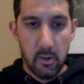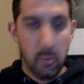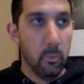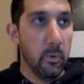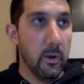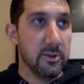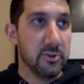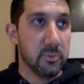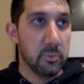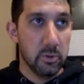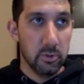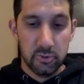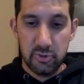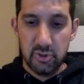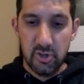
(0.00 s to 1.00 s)
which
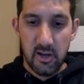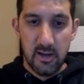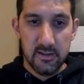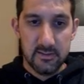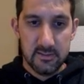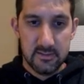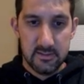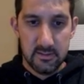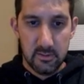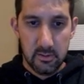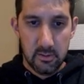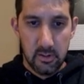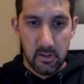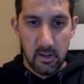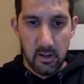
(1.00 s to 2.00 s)
will just
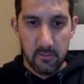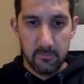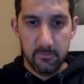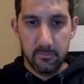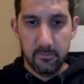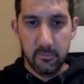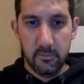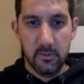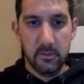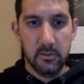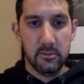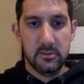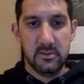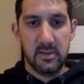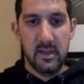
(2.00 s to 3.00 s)
um,
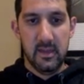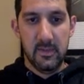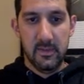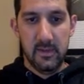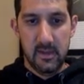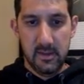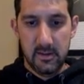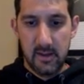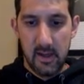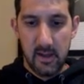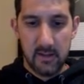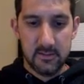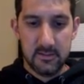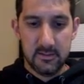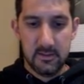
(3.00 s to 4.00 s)
take in the
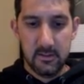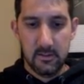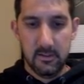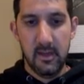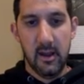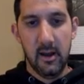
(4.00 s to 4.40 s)
index there